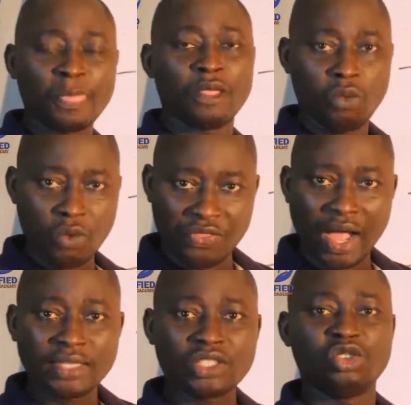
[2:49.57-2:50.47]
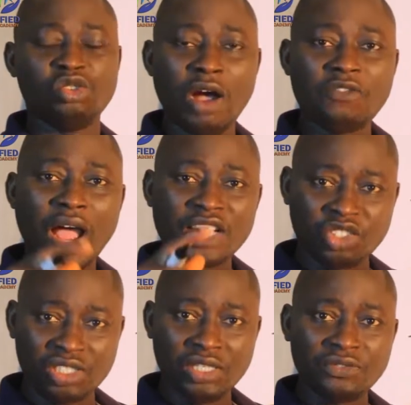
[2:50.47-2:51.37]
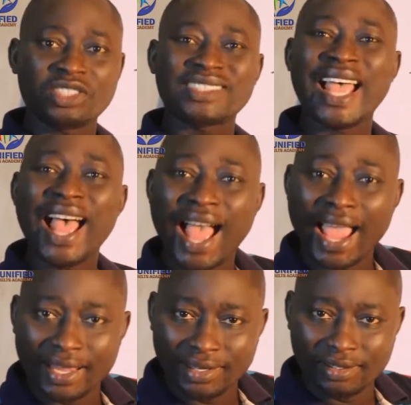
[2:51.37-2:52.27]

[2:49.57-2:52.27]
With that, you have achieved tie,